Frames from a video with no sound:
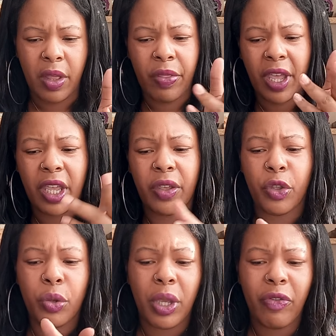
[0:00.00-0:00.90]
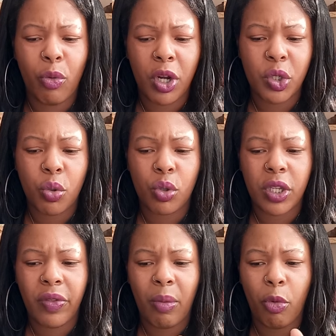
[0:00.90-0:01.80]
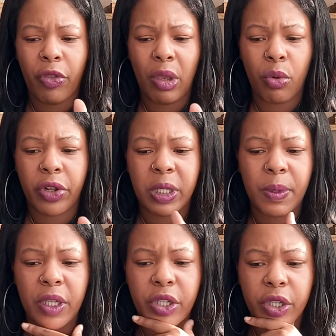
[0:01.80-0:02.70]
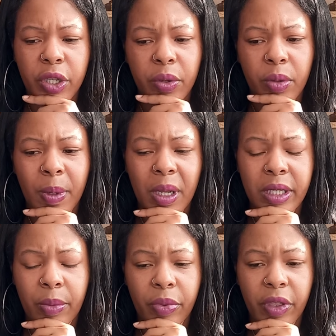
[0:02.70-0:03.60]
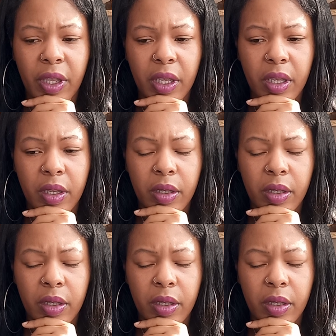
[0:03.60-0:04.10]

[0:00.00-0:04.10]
that you either want to talk to them or they want to speak to you about something.